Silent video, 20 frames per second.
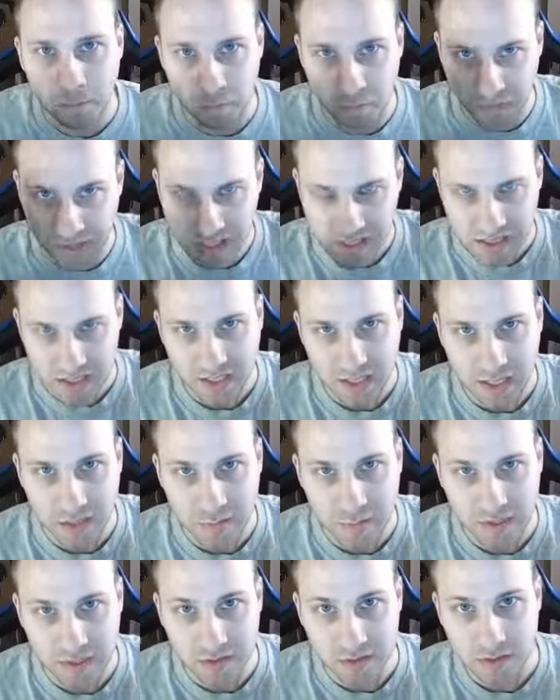Basic
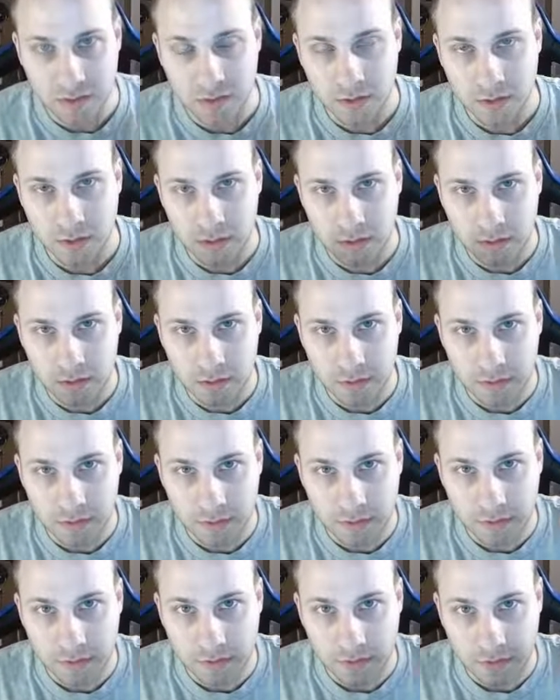enemies
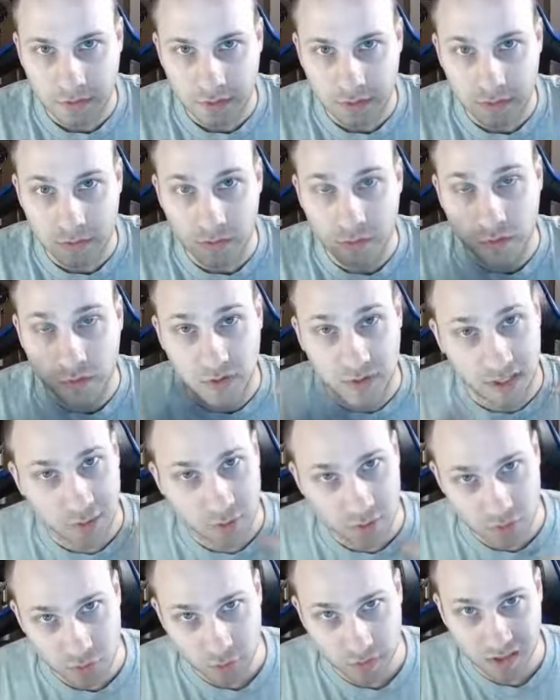to the
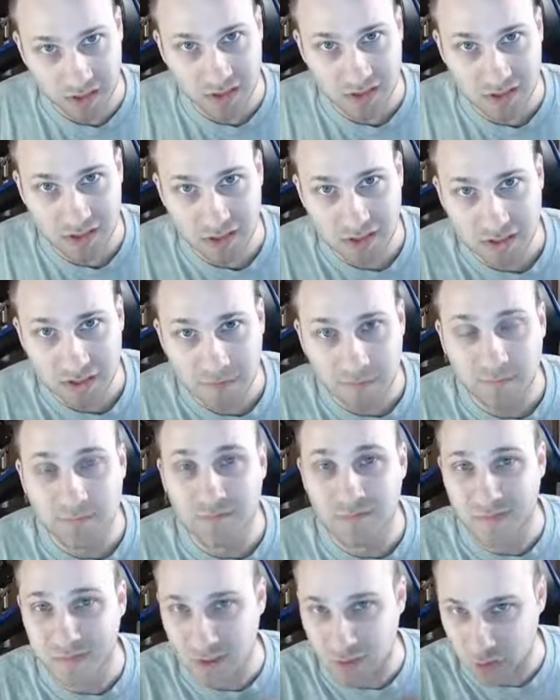hero's weaknesses,
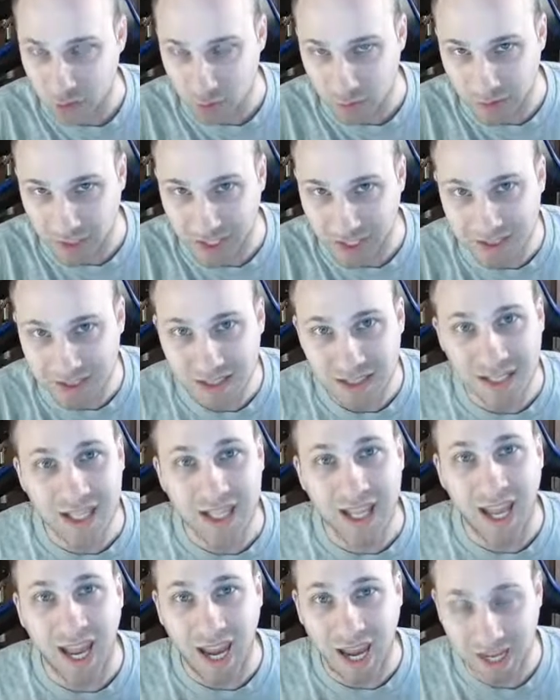terrain,
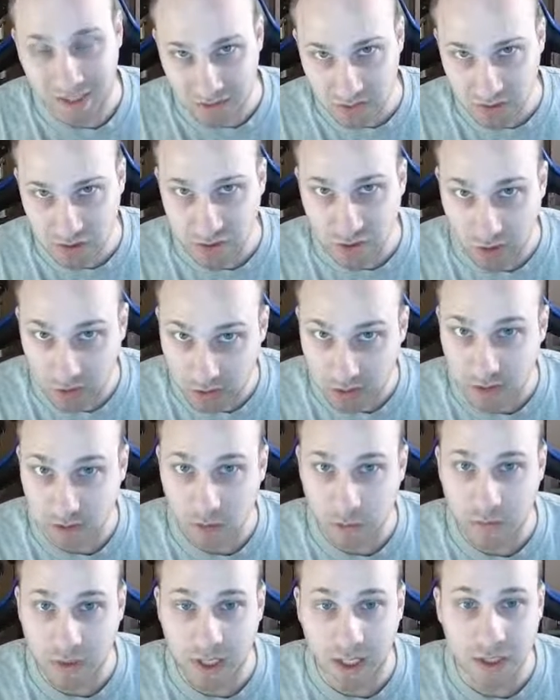and starting
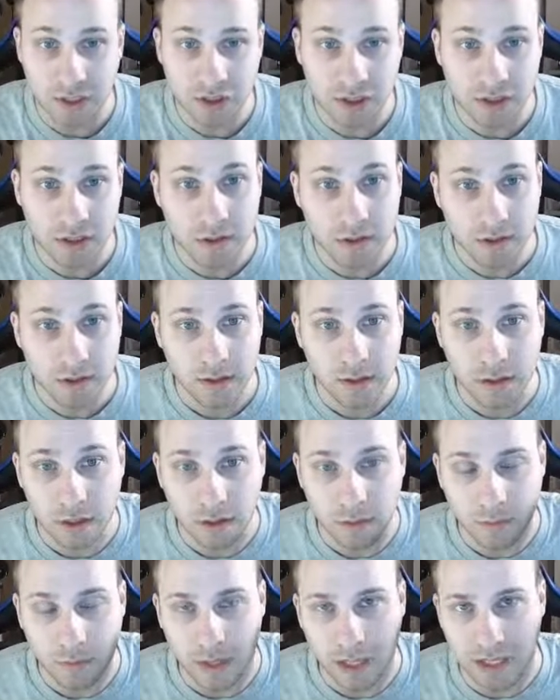location
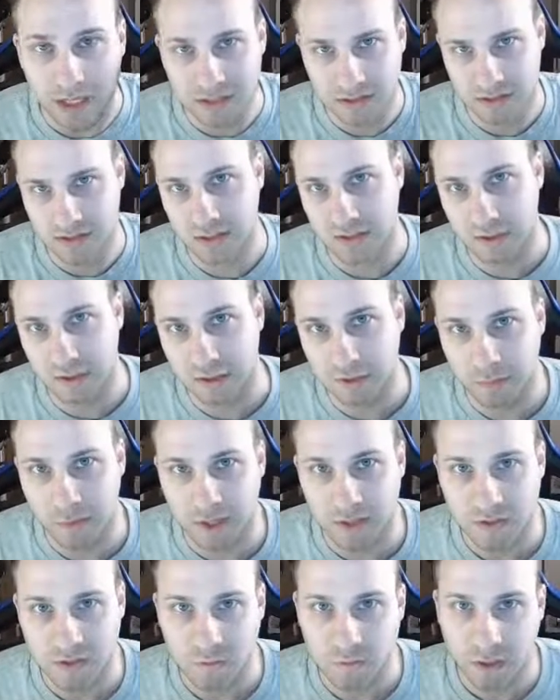instantly
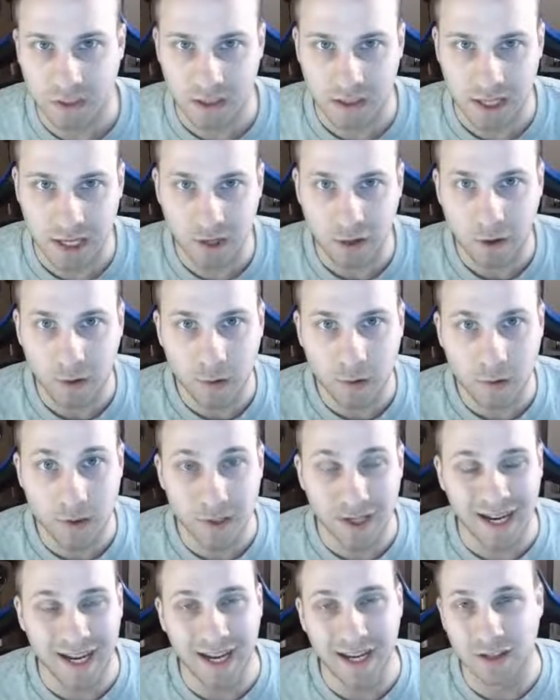made this fight a lot
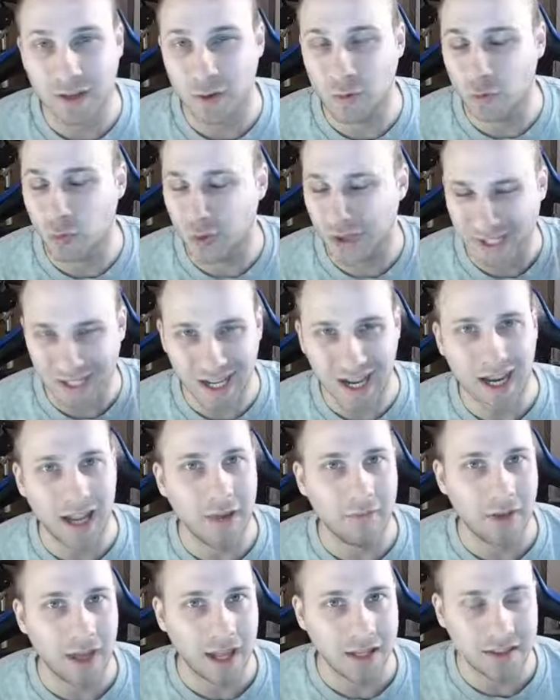harder, and you would not
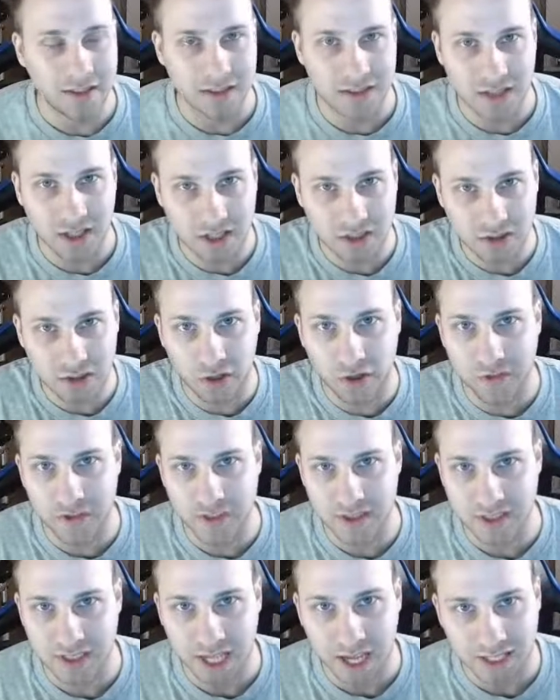have had to touch all the
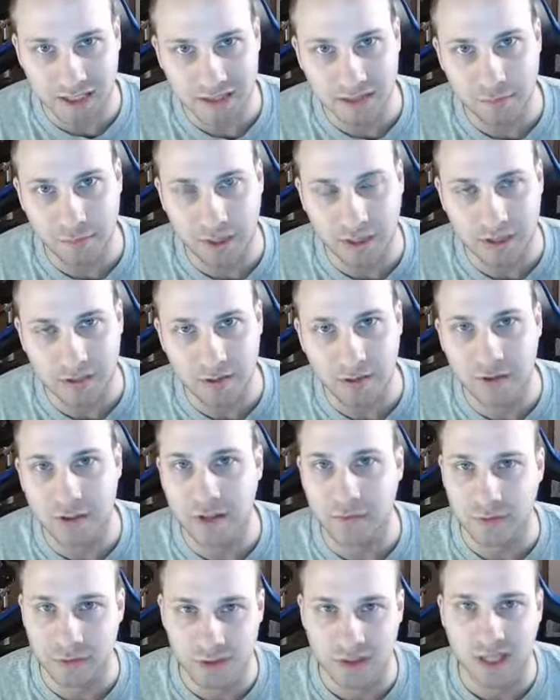stats depending on
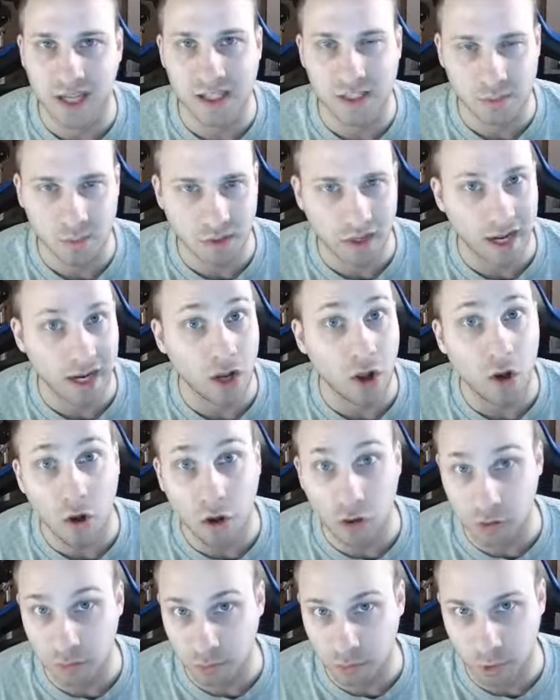if their stats were at
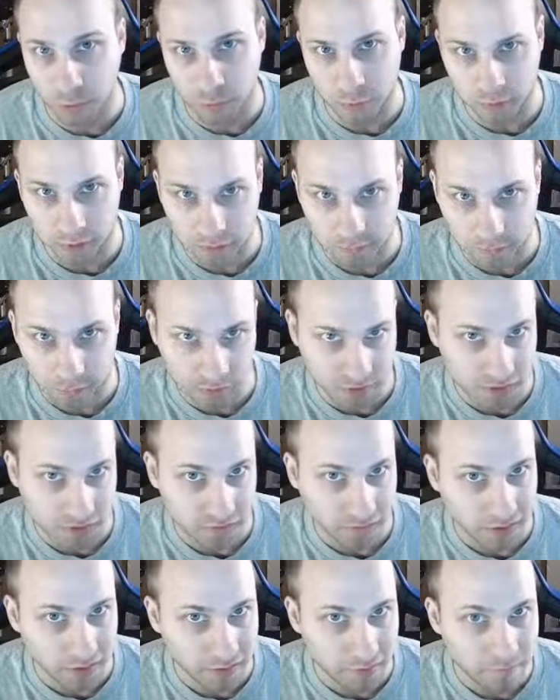all appropriate for this
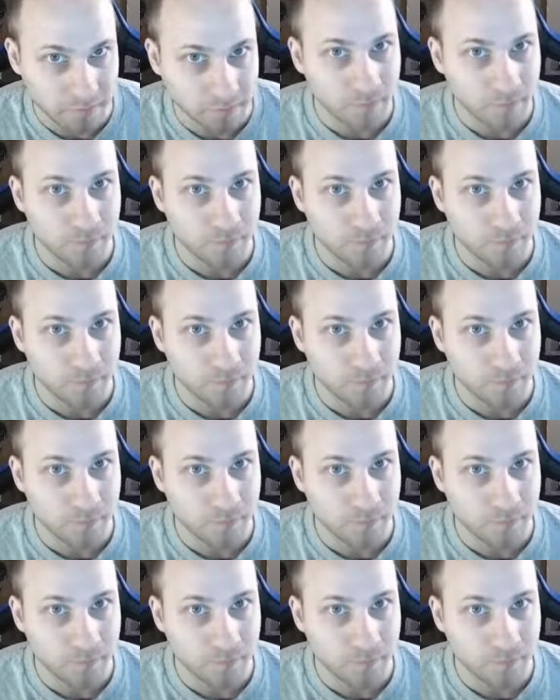fight.